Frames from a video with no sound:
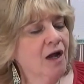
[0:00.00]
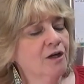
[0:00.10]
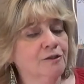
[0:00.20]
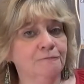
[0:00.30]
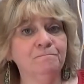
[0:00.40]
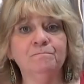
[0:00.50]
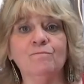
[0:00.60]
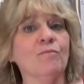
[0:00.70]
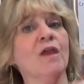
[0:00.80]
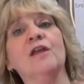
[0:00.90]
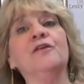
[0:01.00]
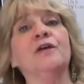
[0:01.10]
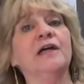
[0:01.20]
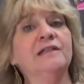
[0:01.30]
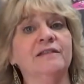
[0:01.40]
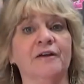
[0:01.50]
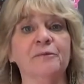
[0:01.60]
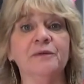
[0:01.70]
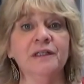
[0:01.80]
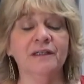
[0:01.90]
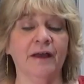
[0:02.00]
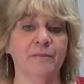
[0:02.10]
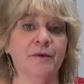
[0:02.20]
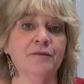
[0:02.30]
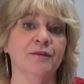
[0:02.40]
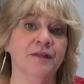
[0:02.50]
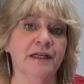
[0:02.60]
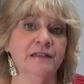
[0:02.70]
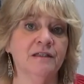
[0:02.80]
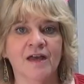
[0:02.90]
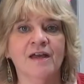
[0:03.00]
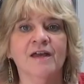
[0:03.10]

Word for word: Um, you guys, I really like both of these.